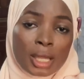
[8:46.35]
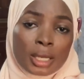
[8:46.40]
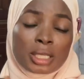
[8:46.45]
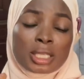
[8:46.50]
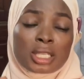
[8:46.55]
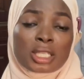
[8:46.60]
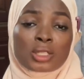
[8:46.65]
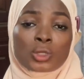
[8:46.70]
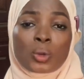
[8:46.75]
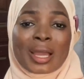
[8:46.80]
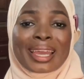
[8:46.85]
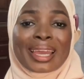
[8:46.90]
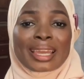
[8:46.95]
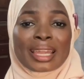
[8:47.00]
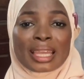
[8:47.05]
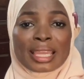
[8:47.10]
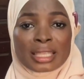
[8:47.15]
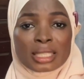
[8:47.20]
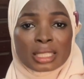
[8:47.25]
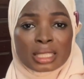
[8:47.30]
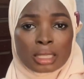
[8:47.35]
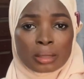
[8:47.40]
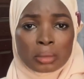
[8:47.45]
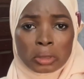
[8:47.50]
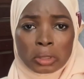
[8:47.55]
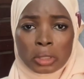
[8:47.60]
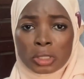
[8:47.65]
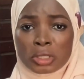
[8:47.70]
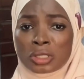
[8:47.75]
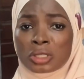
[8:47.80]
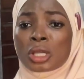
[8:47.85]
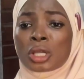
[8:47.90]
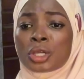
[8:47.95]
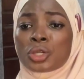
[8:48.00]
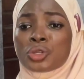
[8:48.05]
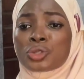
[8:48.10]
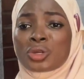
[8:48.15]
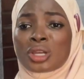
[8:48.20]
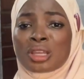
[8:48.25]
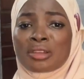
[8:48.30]
This is quite easy because
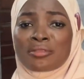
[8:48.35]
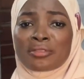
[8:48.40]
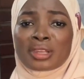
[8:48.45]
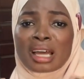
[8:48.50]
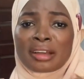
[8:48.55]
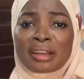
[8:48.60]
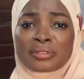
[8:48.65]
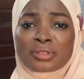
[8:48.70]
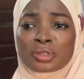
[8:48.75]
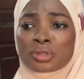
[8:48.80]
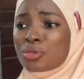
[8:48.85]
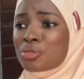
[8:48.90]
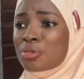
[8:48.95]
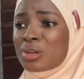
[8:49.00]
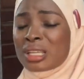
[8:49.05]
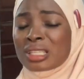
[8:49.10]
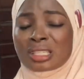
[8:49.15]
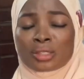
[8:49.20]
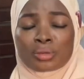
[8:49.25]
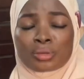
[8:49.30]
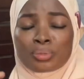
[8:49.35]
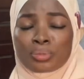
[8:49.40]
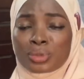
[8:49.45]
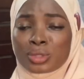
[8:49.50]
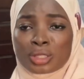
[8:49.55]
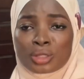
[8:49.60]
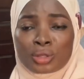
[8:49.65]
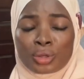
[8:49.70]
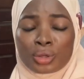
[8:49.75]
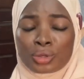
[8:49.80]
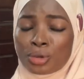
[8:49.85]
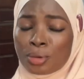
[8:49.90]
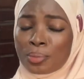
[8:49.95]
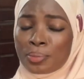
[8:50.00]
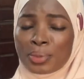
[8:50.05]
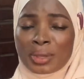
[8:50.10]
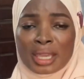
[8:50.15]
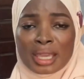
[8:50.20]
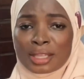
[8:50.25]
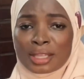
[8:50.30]
you don't even have to create it, put it on your
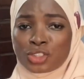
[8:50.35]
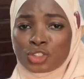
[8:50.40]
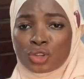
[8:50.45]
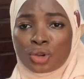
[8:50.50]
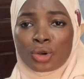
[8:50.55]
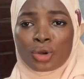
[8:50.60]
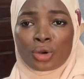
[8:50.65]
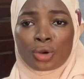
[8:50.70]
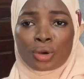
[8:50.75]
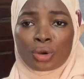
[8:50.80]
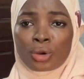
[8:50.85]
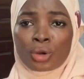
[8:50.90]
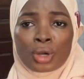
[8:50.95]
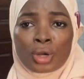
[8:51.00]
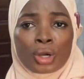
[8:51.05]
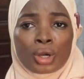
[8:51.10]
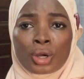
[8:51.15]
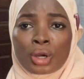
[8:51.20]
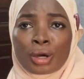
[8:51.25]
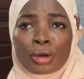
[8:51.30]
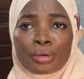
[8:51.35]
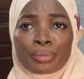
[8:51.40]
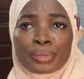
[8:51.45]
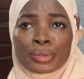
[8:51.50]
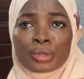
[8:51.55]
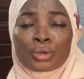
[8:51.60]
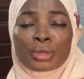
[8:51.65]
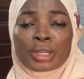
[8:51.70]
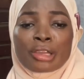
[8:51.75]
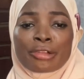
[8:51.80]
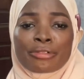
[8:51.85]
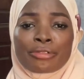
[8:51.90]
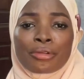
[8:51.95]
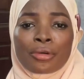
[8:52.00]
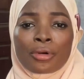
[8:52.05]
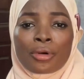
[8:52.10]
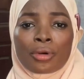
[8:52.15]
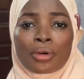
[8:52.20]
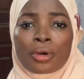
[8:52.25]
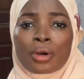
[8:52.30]
page, or be looking
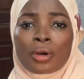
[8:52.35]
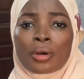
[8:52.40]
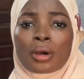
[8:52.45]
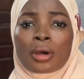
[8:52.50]
for